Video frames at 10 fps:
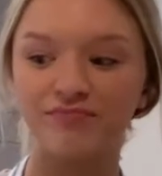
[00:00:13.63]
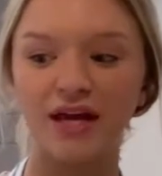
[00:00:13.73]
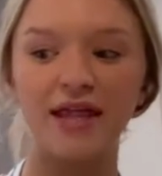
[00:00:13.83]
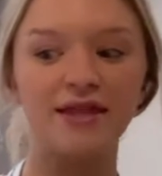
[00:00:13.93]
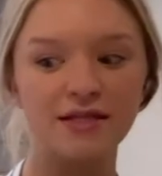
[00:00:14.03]

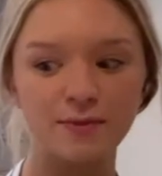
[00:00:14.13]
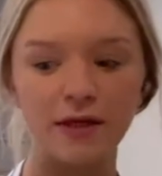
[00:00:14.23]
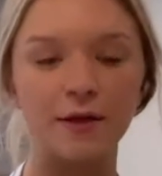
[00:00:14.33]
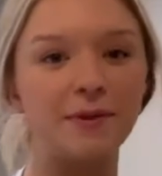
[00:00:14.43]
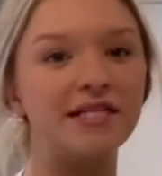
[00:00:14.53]
And this
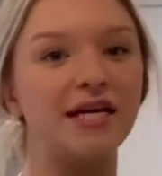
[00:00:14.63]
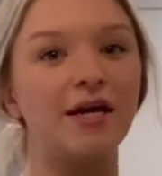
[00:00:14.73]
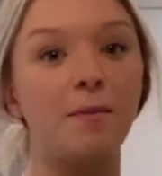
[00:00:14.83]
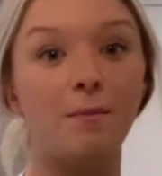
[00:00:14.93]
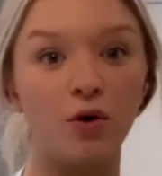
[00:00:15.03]
week we
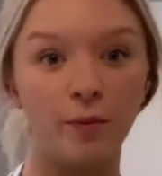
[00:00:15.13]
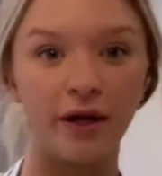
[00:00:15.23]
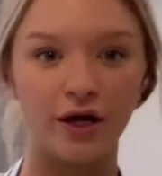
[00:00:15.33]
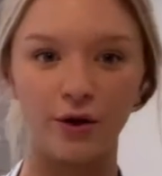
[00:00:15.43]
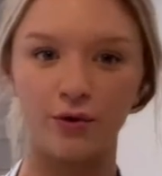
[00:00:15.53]
did
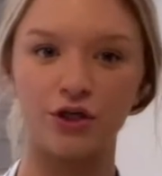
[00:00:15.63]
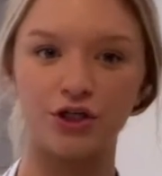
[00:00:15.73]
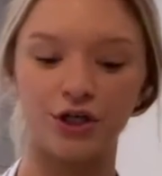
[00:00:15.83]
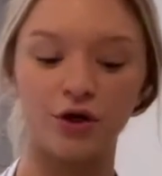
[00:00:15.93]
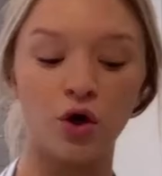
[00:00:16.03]
Mulberry
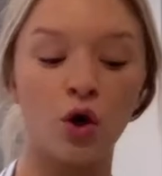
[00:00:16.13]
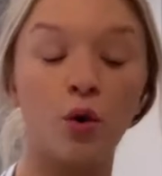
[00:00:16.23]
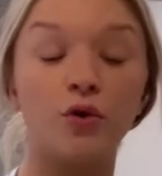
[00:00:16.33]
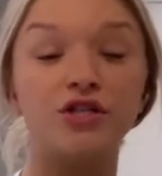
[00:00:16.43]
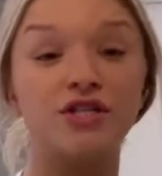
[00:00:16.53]
Orchard,
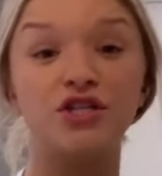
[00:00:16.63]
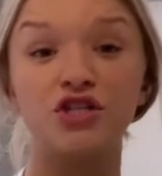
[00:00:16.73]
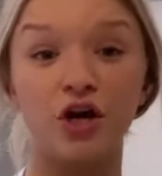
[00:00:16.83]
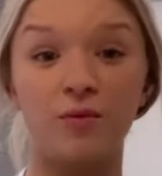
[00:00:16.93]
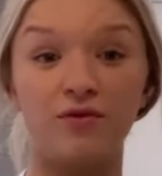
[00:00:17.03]
which is in
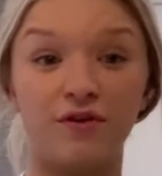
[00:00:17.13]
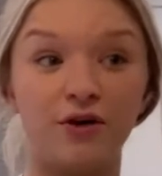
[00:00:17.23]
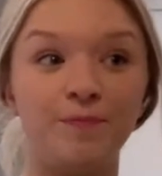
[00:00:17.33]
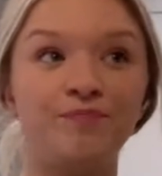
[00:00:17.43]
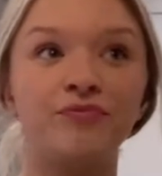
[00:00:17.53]

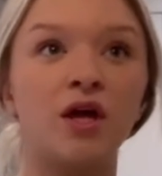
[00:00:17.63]
Shelbyville.